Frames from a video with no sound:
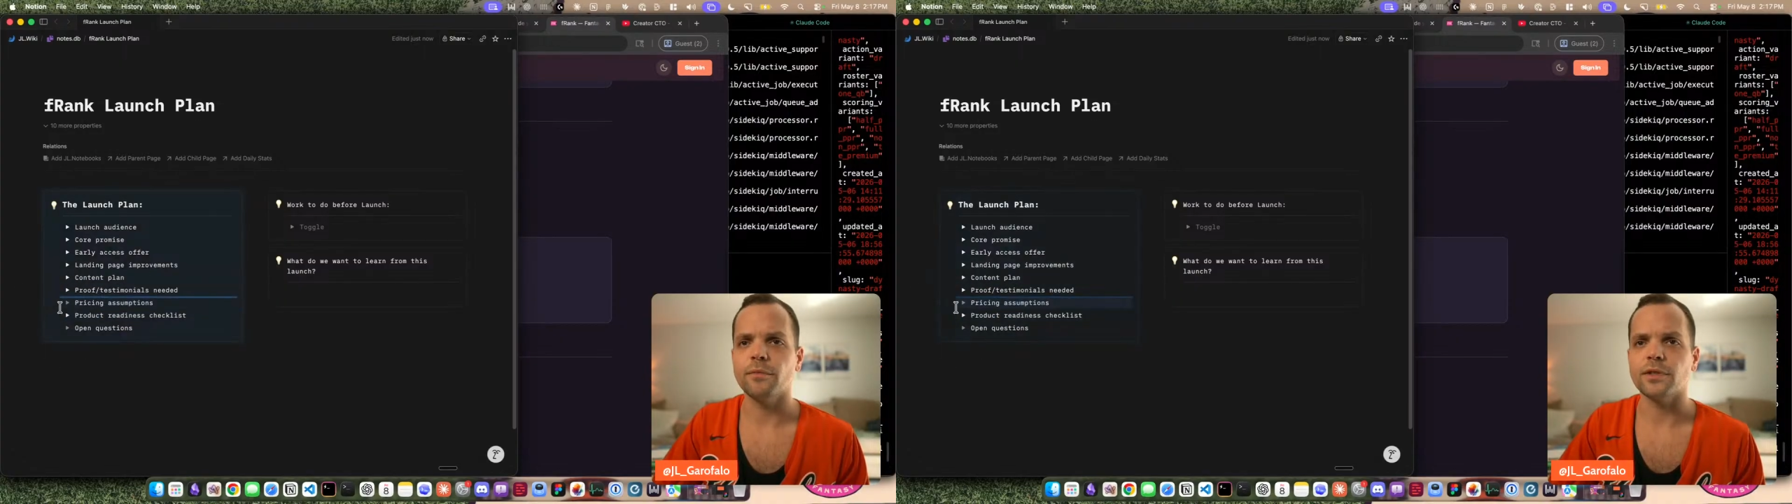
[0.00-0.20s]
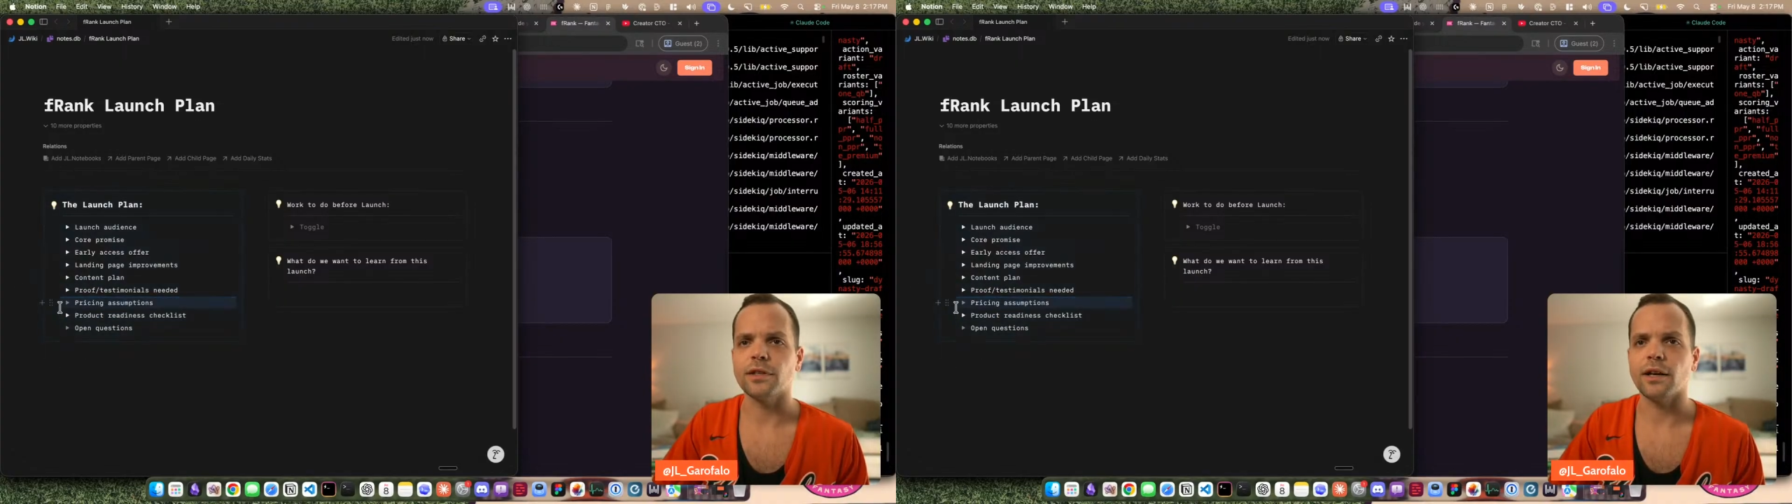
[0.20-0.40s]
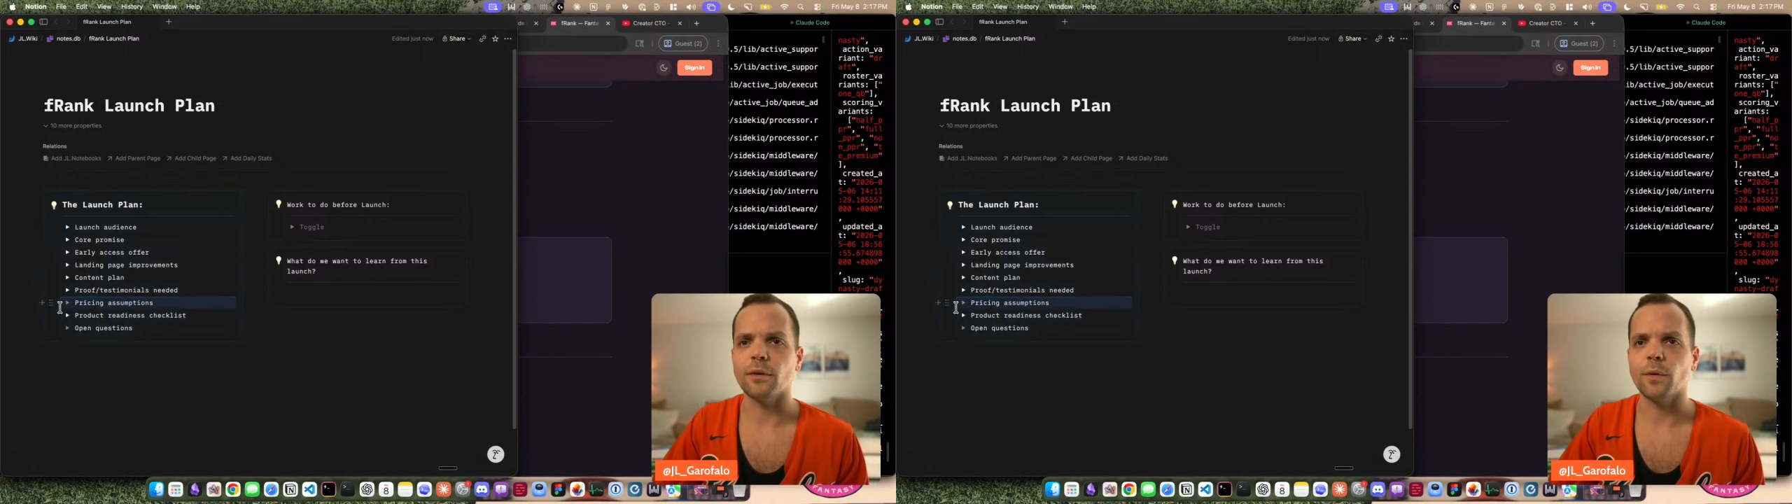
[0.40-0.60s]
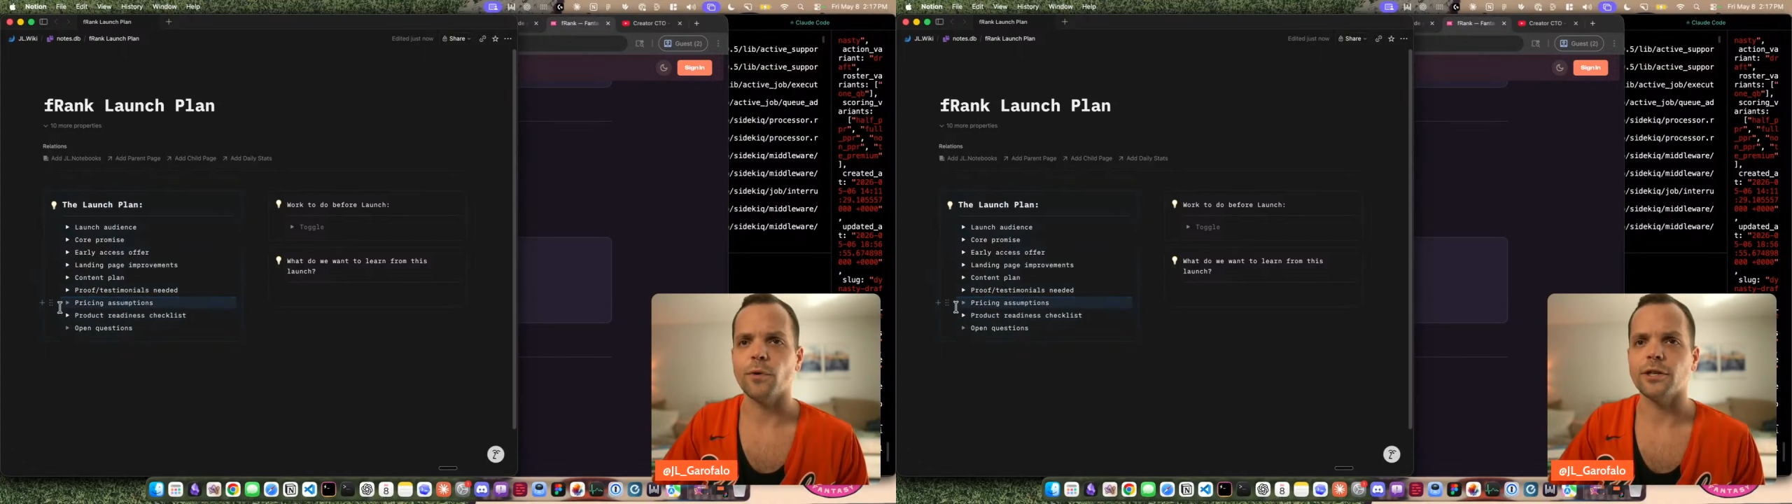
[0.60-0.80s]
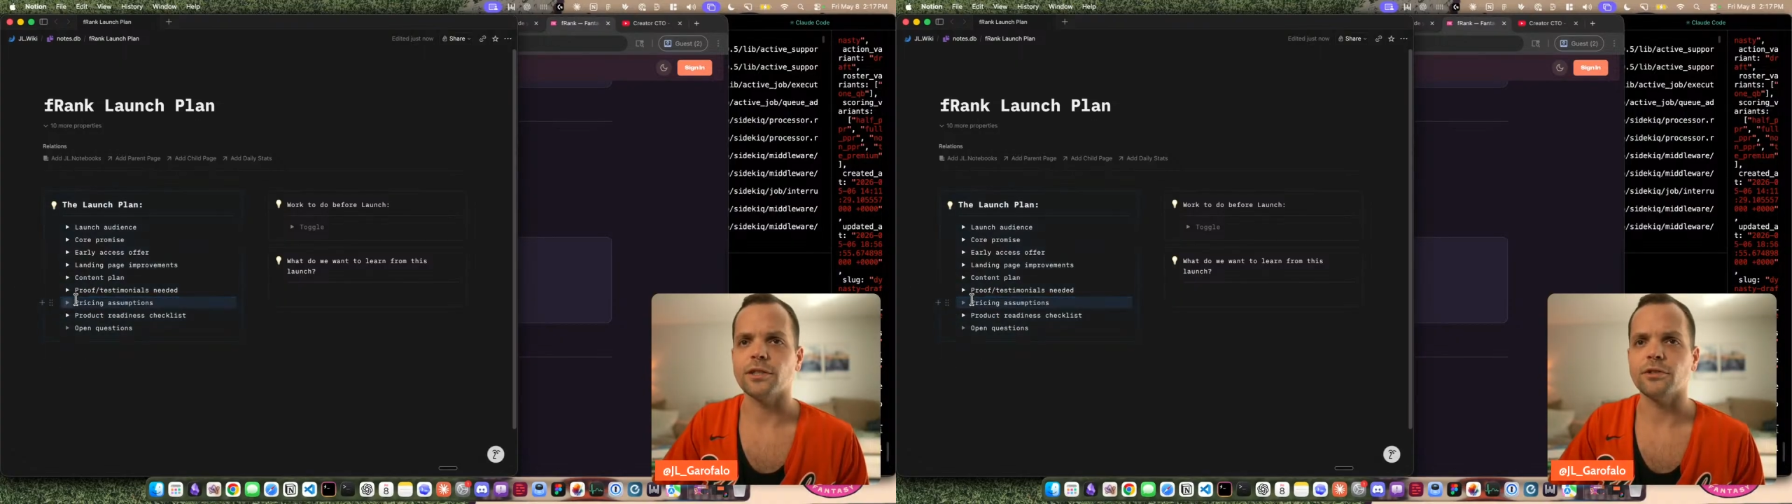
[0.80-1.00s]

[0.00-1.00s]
This is not gonna be a pricing